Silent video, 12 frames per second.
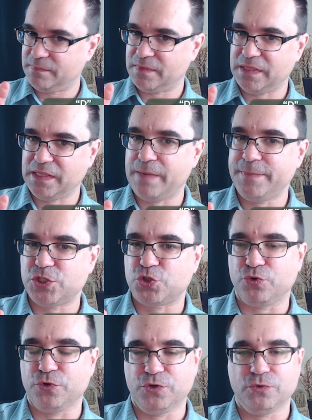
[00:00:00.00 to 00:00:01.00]
Let me
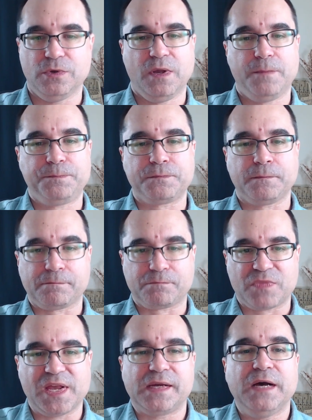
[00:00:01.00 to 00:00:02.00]
show you.
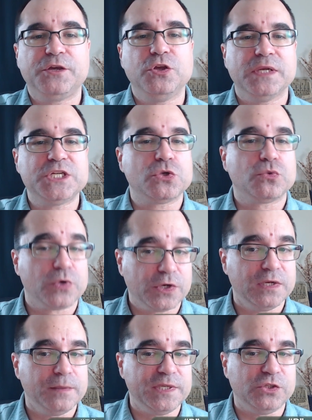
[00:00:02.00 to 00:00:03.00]
Now, calculation we're going
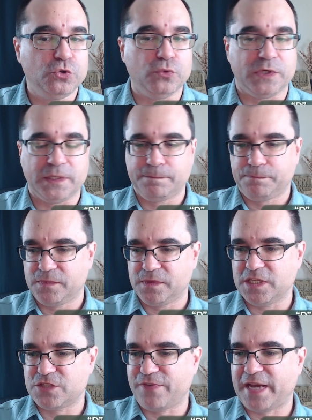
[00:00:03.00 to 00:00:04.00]
to be doing,
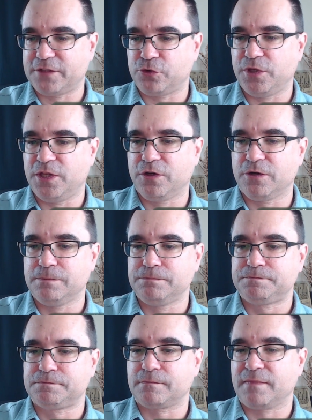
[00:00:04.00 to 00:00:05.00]
this factor here,
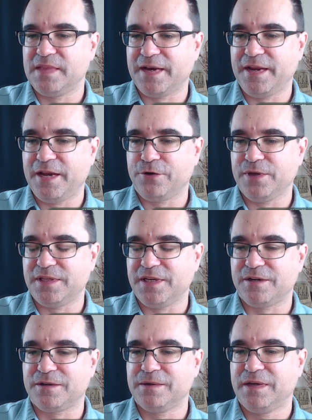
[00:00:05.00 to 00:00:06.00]
that area
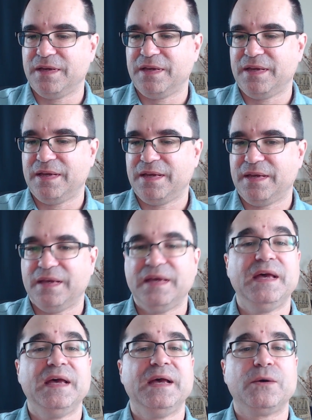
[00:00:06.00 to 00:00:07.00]
there,
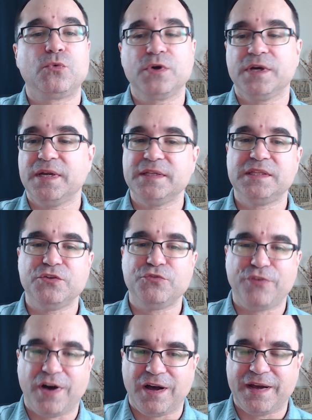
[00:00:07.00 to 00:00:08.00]
we're going to
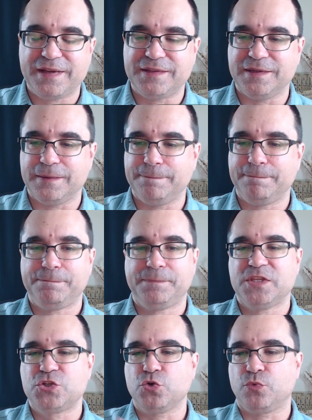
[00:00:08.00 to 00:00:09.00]
divide them.
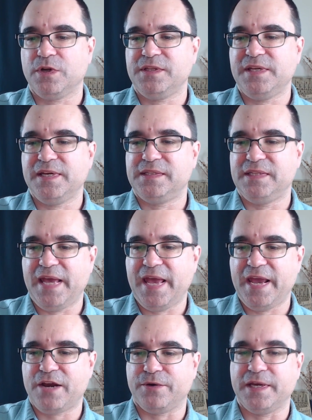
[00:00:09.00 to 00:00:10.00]
So we're going to take the
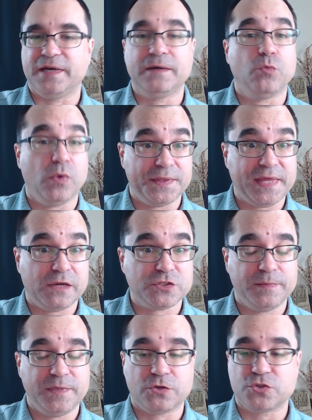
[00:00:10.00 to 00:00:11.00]
area, 1,000
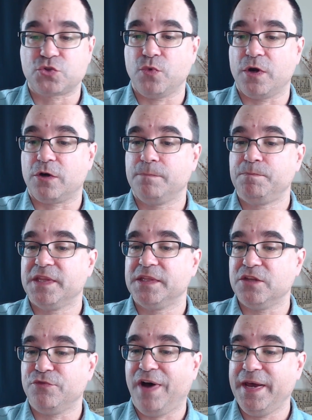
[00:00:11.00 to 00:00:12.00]
meters squared,
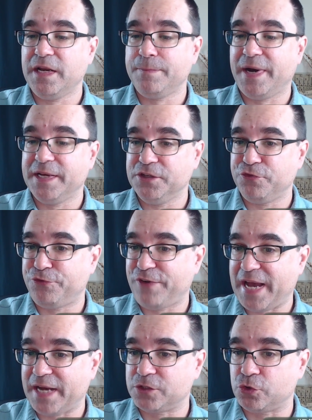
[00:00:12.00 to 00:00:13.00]
divided by the
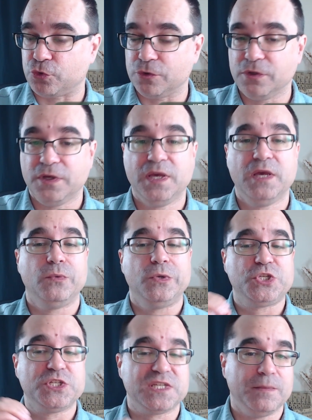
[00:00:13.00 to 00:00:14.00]
factor, which
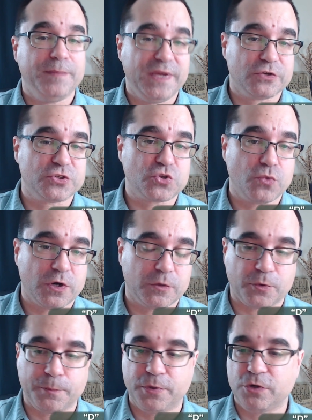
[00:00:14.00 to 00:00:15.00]
is in meters squared
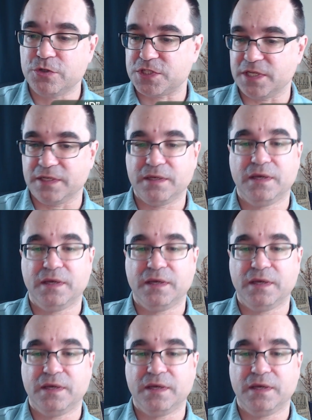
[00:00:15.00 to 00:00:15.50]
per person,